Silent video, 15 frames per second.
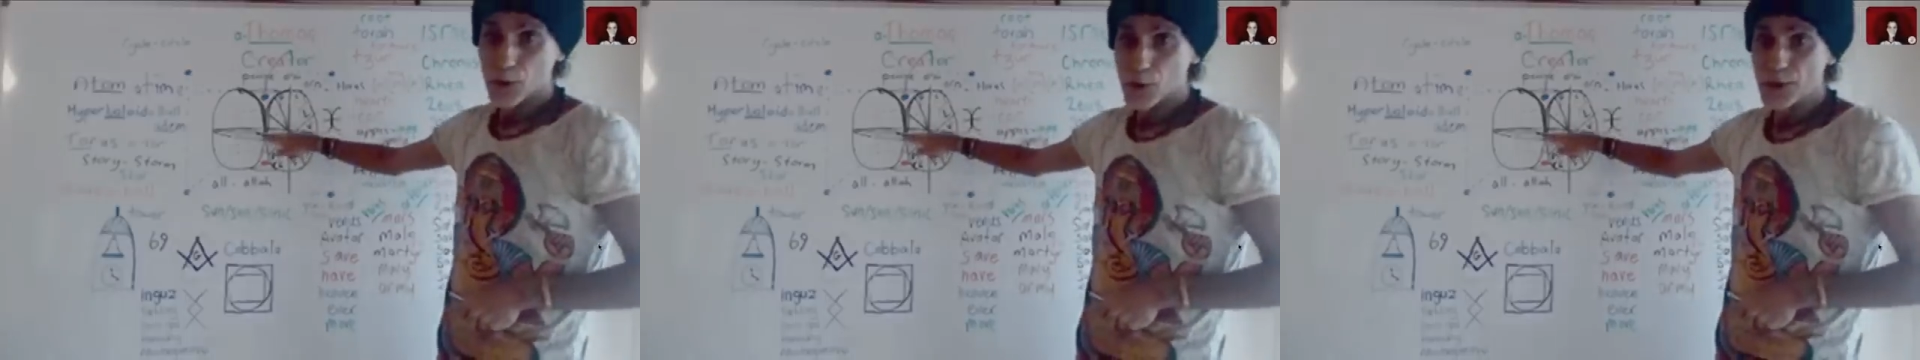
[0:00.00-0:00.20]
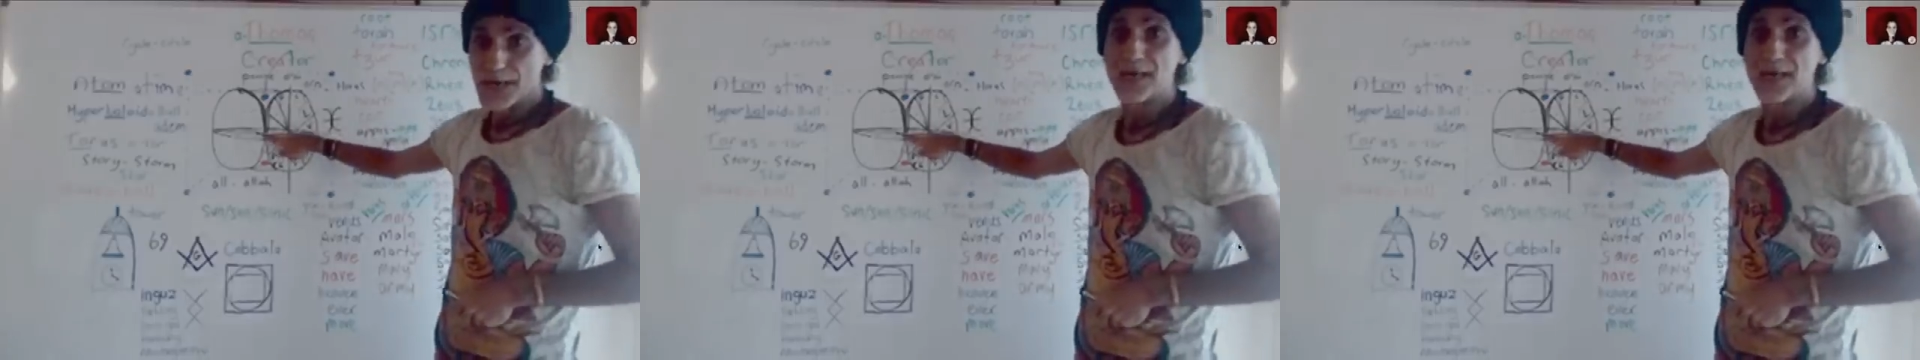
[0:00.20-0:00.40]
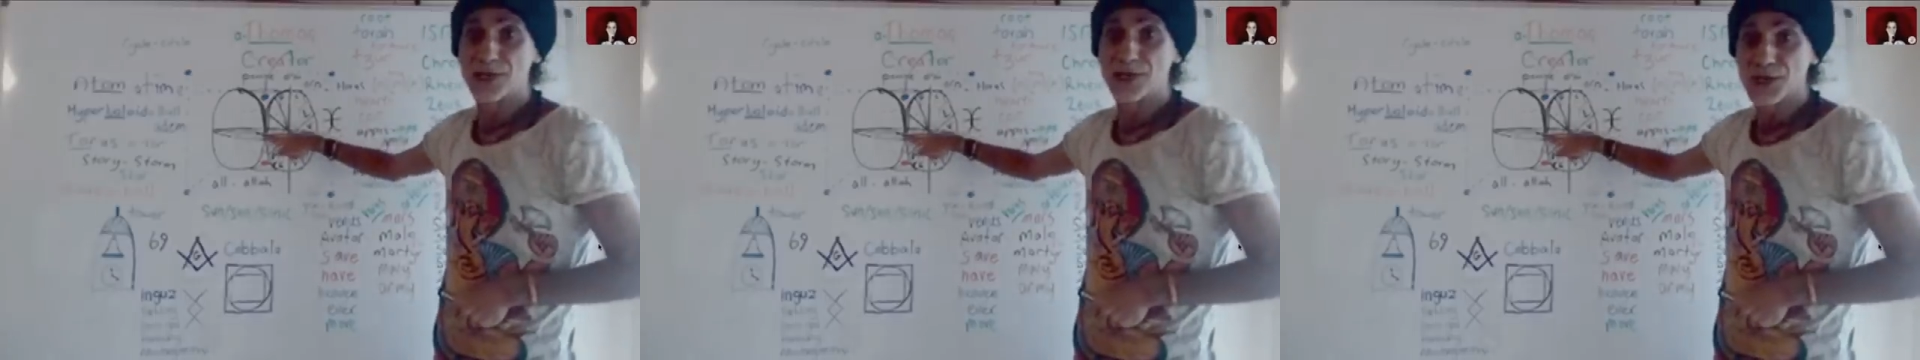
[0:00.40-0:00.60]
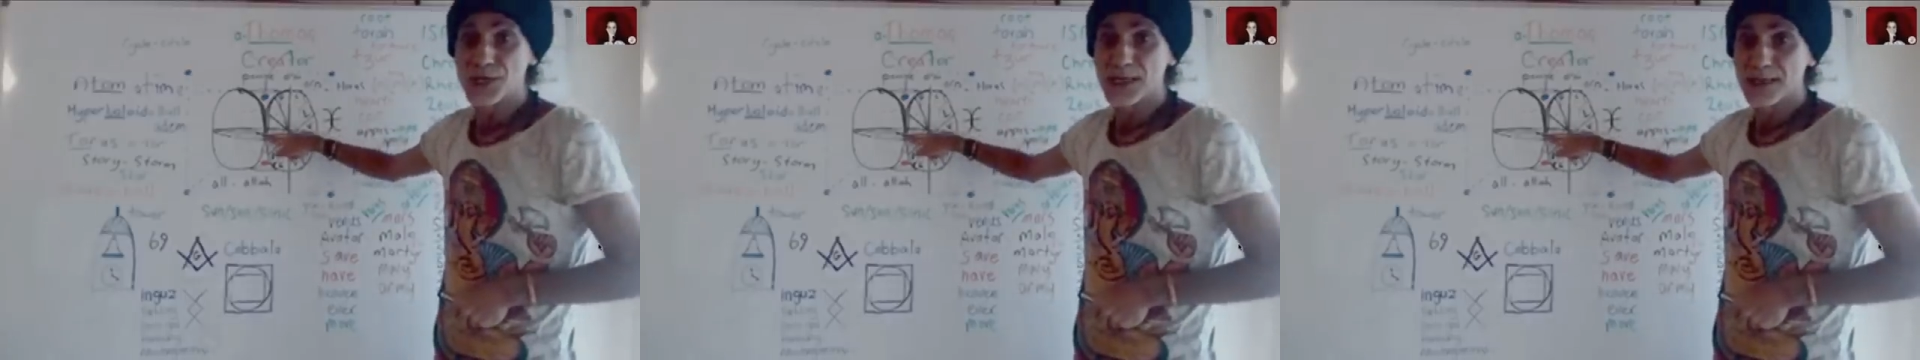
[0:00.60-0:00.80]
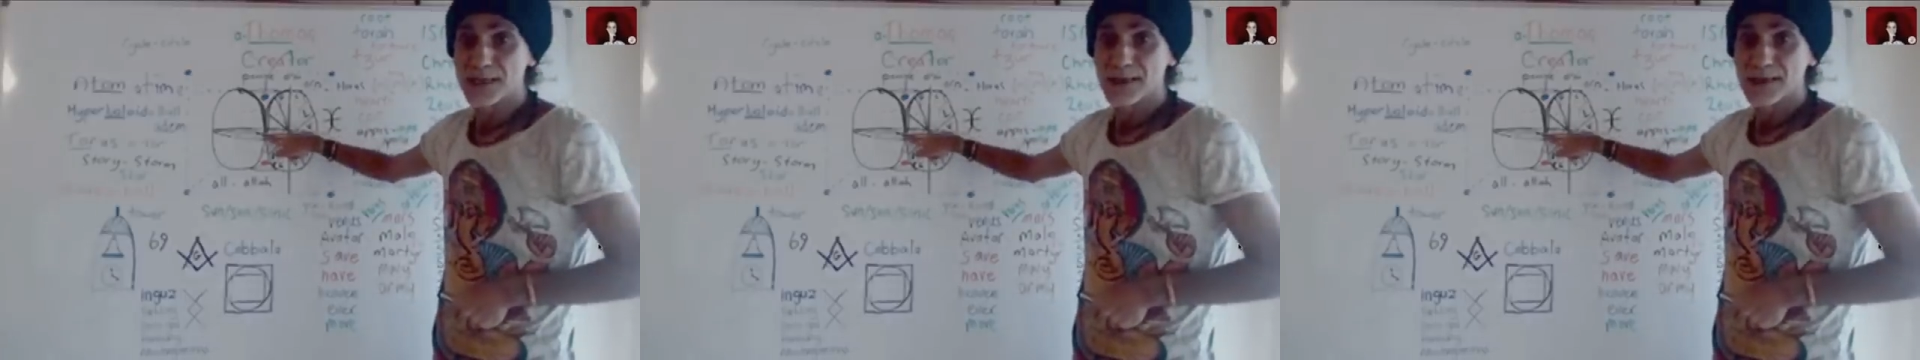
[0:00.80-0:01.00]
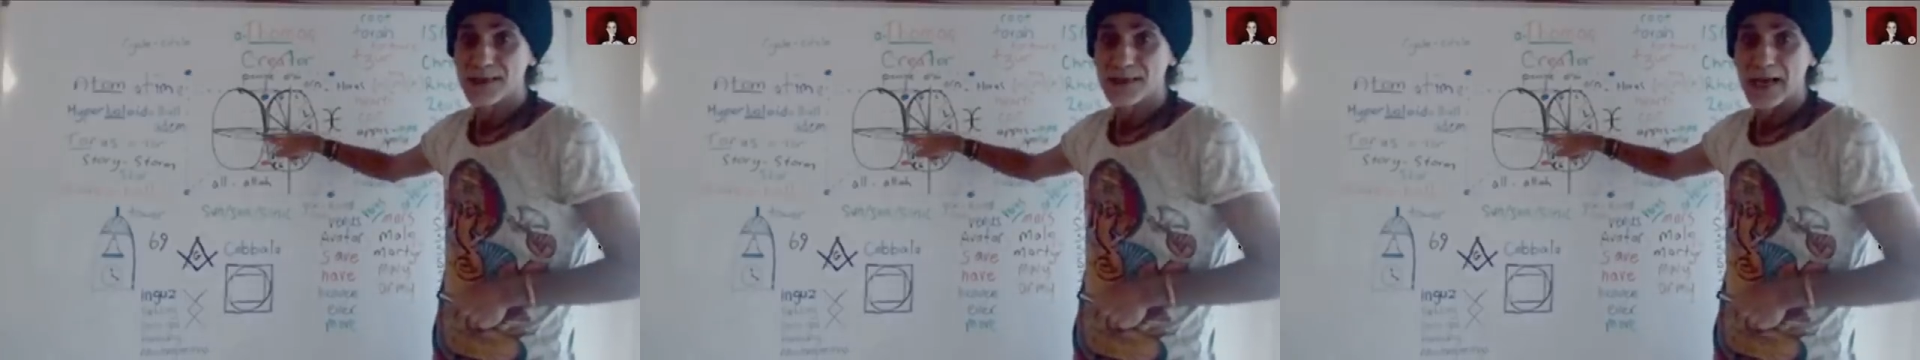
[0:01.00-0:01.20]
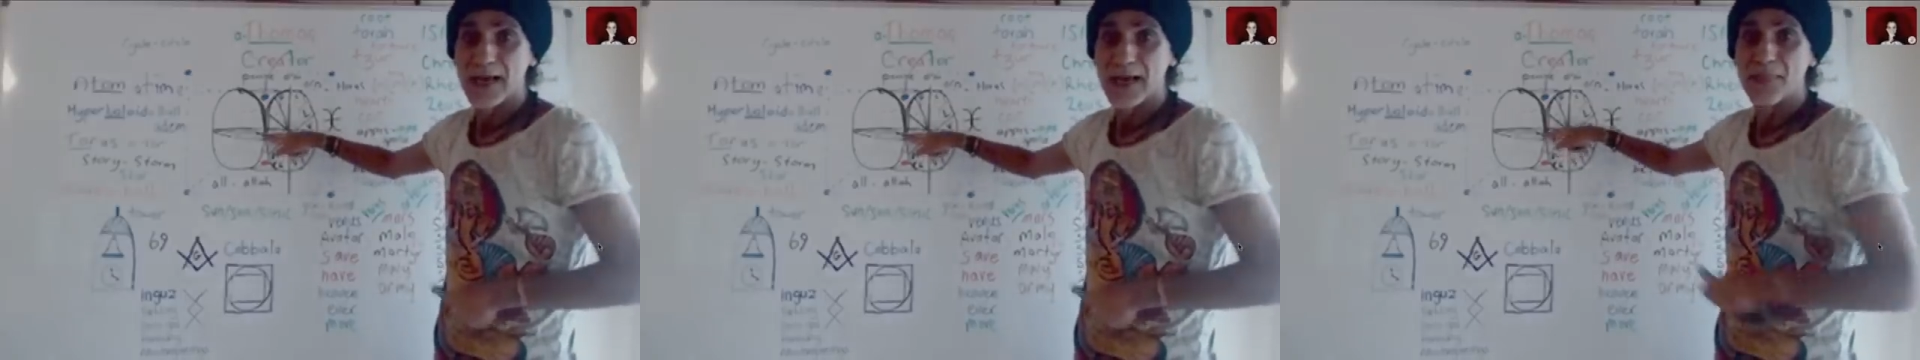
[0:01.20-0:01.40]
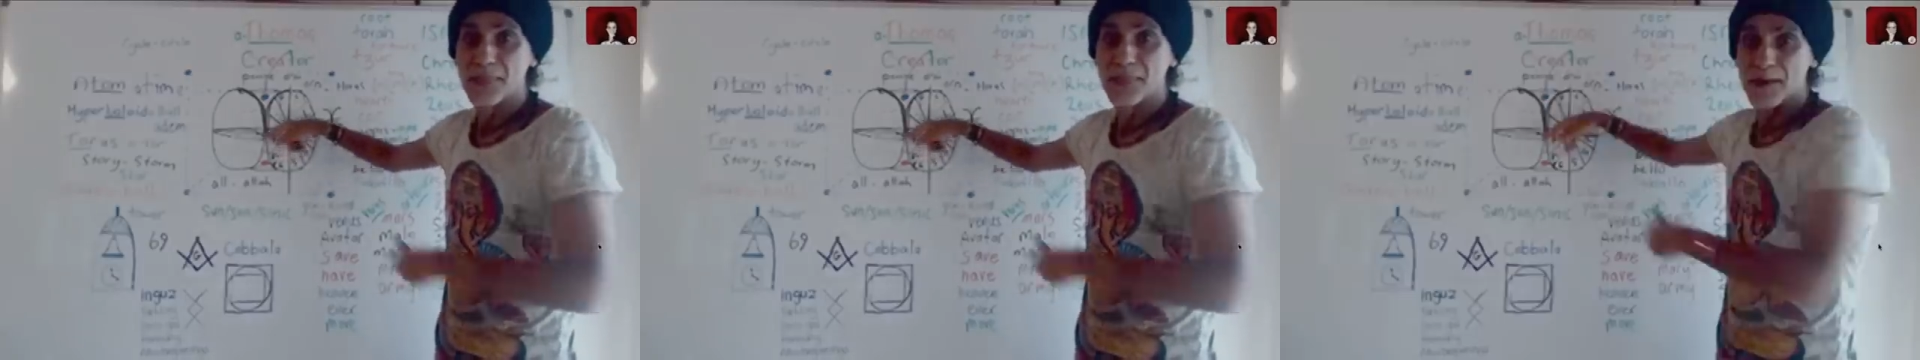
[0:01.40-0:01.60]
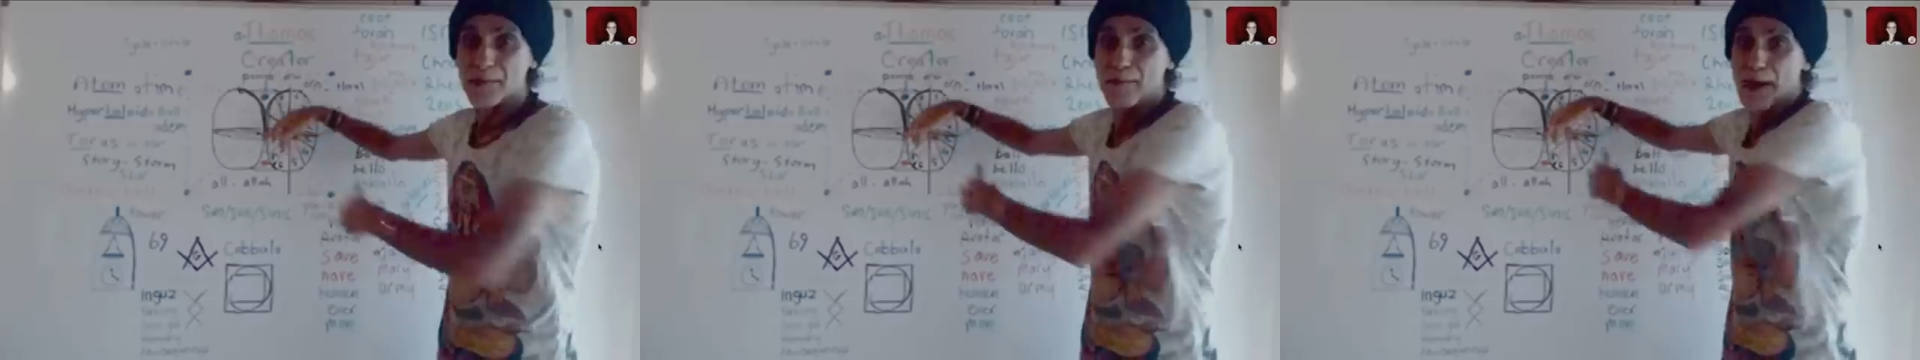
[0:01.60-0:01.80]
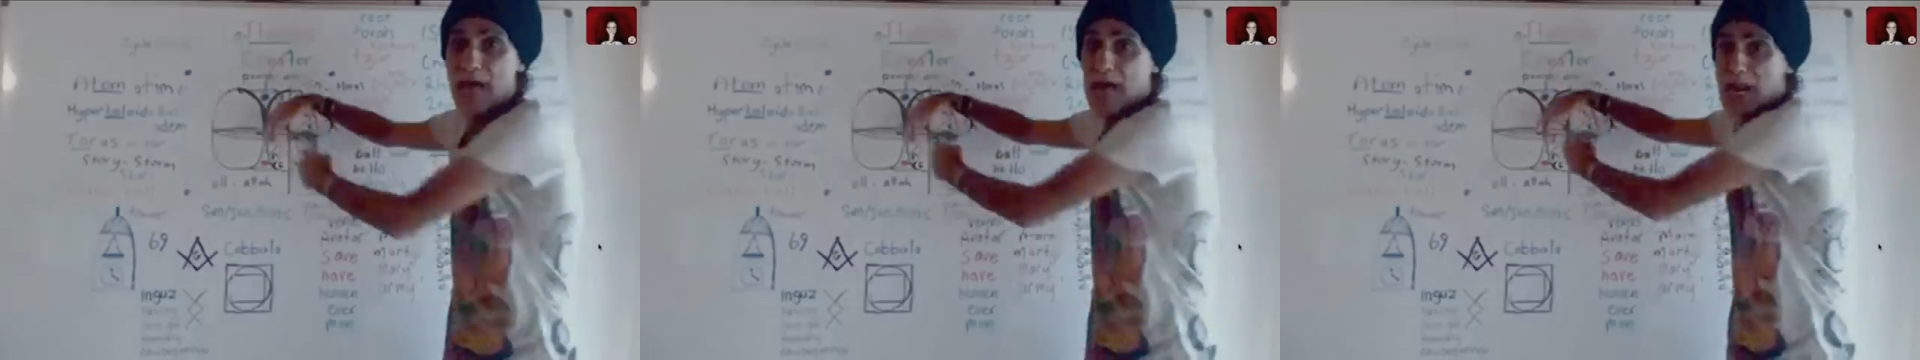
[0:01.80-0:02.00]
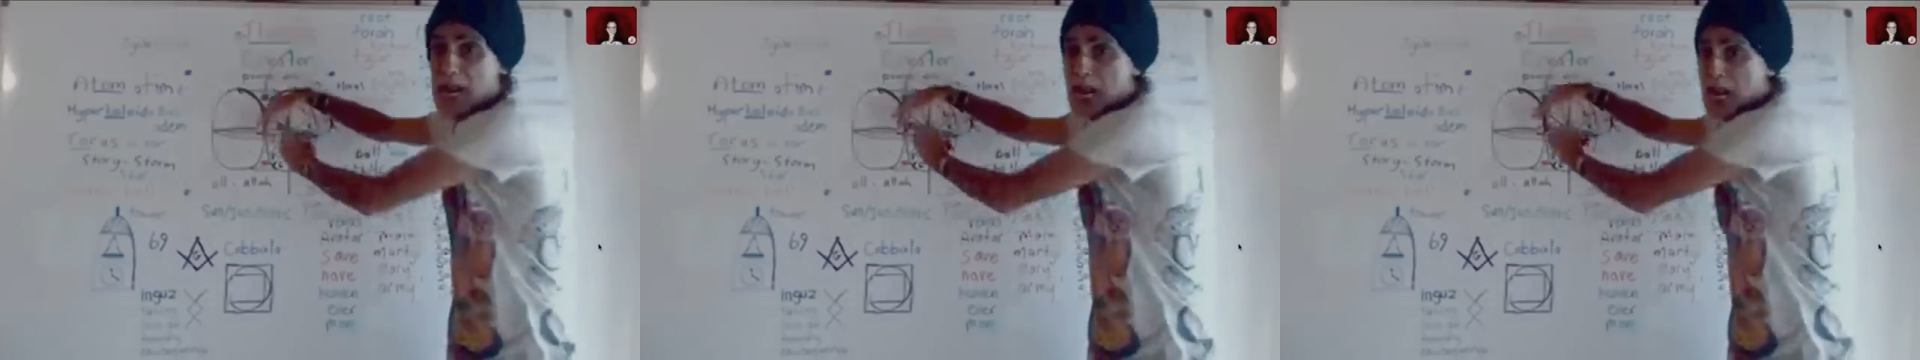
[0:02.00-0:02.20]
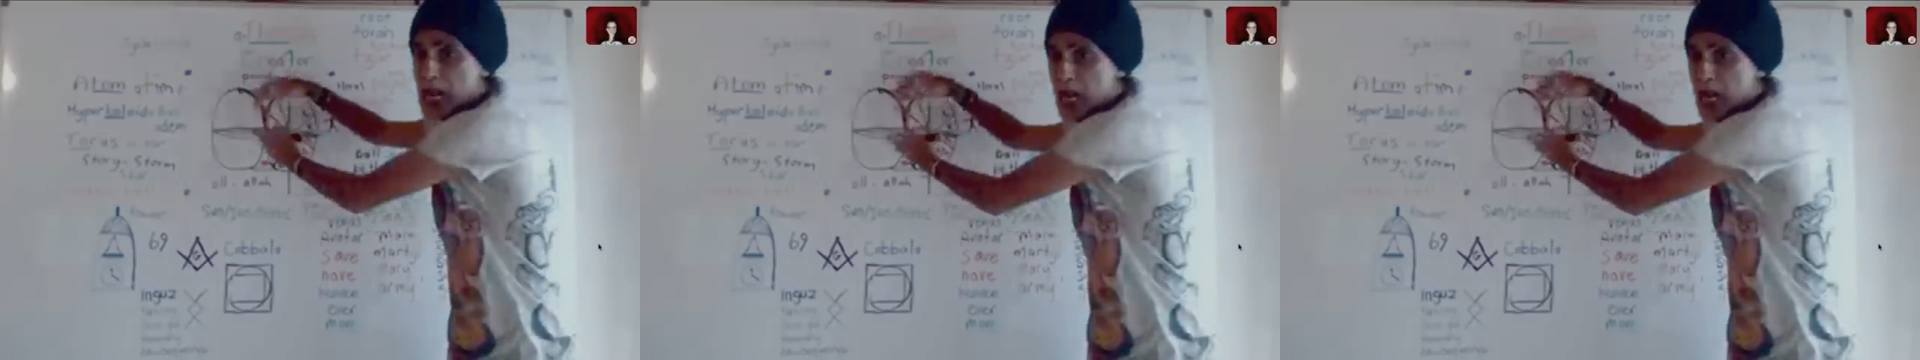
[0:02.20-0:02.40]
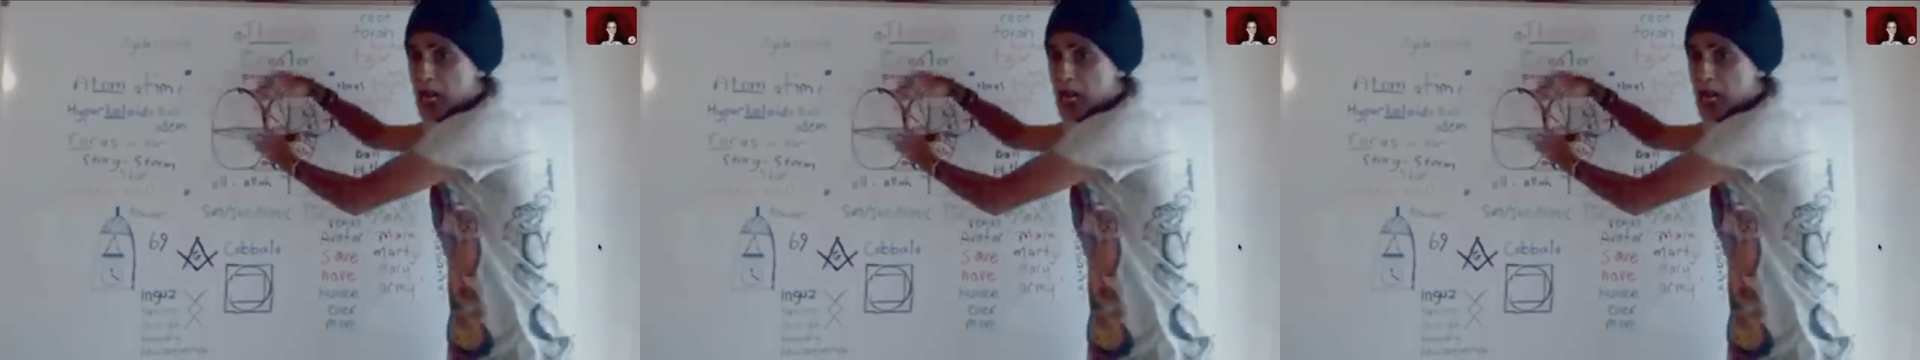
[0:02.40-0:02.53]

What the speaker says: the good energy, and the belle,